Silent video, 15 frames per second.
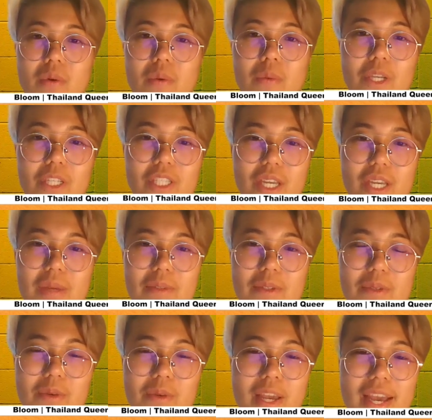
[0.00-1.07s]
which aims
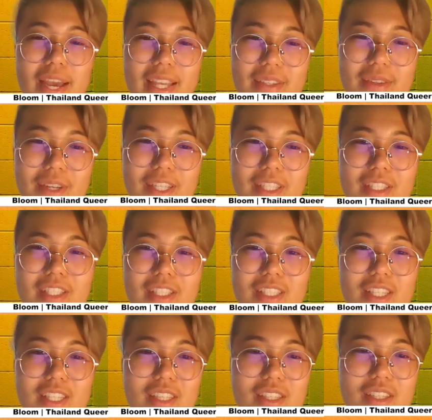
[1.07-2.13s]
to address
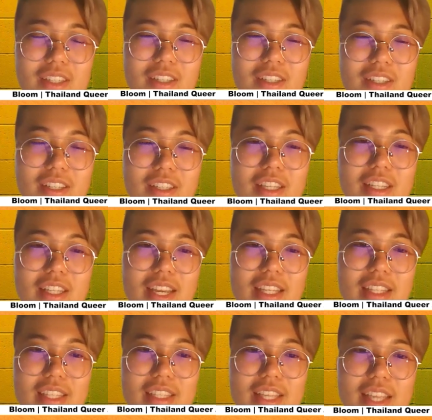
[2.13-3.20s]

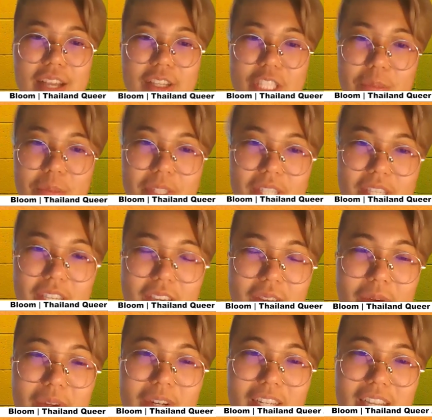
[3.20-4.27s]
gender-related and
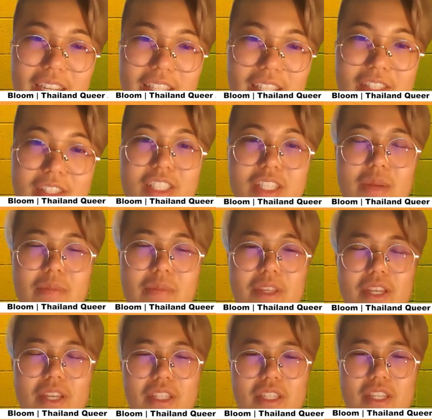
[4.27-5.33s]
LGBTQ-related
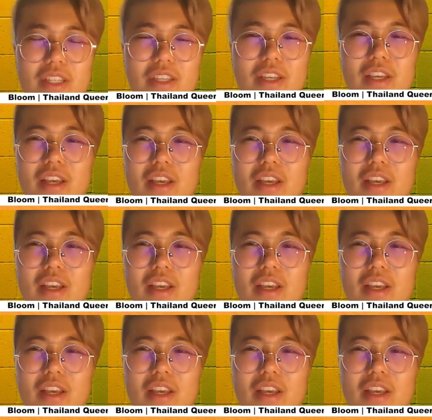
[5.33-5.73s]
discrimination.